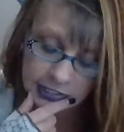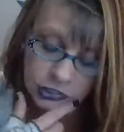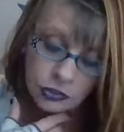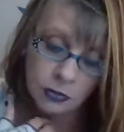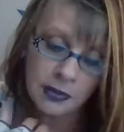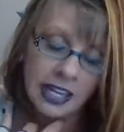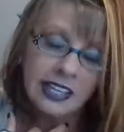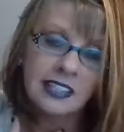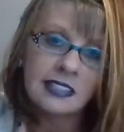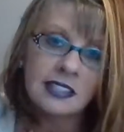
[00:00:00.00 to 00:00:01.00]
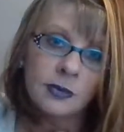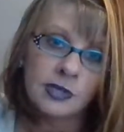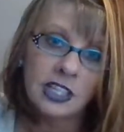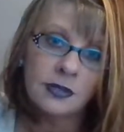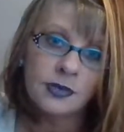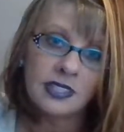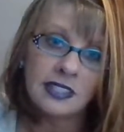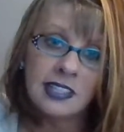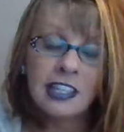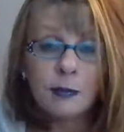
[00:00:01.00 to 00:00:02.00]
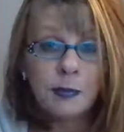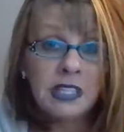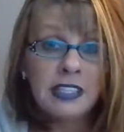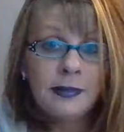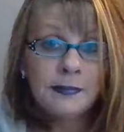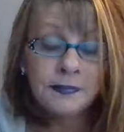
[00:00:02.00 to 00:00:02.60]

as traumatic sometimes as they can be.